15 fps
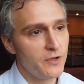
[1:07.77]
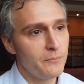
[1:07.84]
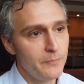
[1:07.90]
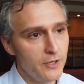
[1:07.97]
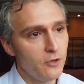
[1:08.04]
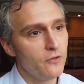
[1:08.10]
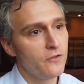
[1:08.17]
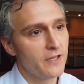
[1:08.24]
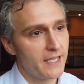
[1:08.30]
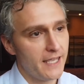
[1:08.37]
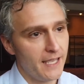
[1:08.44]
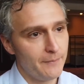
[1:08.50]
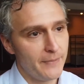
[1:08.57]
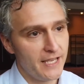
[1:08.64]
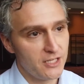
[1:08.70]
We build the
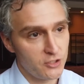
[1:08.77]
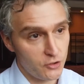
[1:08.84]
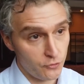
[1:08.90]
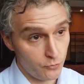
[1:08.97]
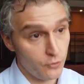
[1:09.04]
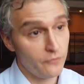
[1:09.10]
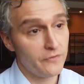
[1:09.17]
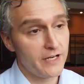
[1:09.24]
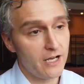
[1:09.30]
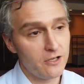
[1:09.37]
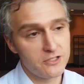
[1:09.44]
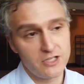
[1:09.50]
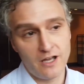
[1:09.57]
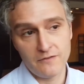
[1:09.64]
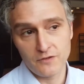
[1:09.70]
campaigns through
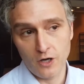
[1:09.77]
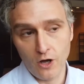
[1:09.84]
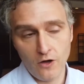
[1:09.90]
VanillaSoft.